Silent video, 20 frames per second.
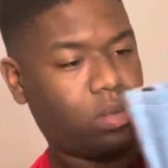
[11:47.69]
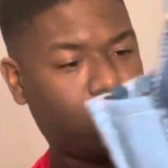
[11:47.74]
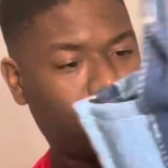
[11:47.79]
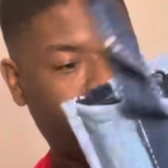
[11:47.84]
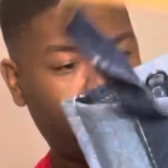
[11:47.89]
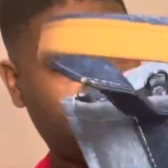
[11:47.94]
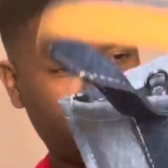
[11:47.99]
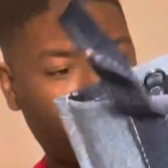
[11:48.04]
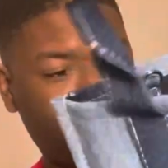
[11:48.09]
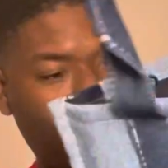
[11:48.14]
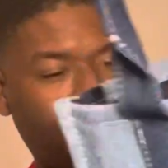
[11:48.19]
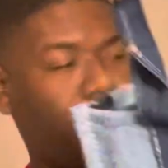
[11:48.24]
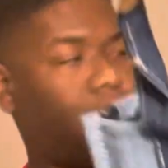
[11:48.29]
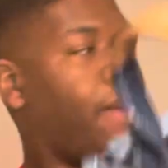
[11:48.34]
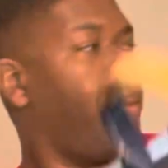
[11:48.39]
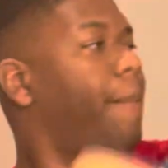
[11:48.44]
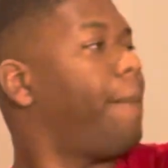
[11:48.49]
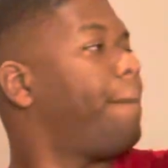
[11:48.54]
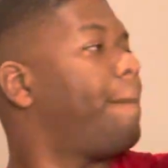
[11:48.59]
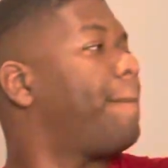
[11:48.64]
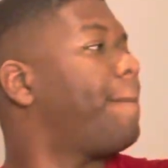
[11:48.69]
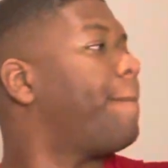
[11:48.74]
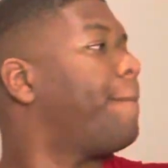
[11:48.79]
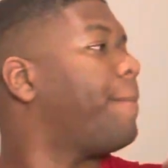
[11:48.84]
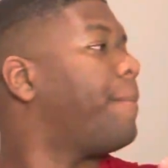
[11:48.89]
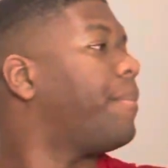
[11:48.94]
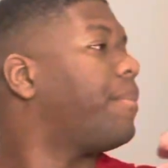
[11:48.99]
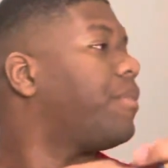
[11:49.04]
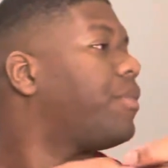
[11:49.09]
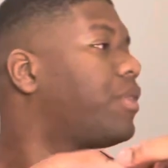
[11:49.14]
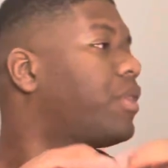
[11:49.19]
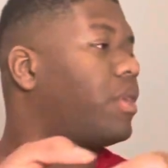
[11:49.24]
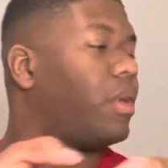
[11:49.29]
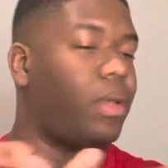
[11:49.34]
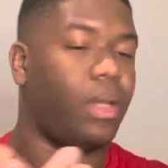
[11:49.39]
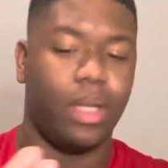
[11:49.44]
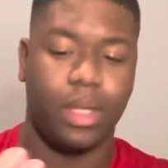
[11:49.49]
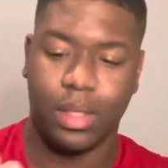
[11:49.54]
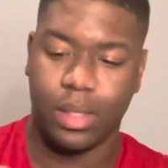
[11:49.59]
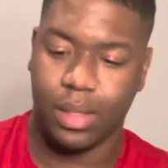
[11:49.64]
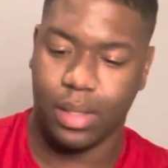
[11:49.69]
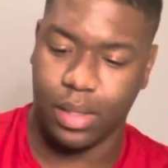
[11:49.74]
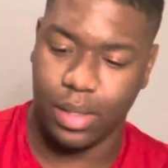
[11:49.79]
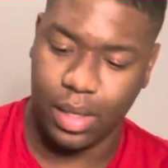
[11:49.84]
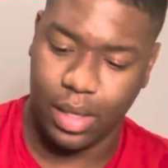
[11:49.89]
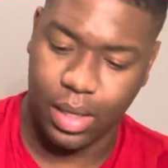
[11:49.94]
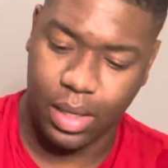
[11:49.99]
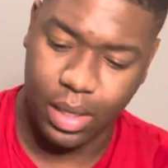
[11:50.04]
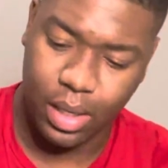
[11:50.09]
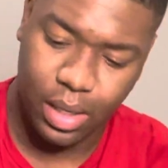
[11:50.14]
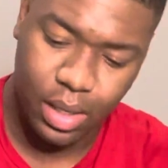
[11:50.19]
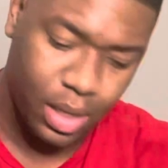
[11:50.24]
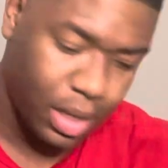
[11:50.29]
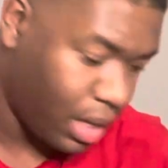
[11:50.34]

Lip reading: Okay. So that's that.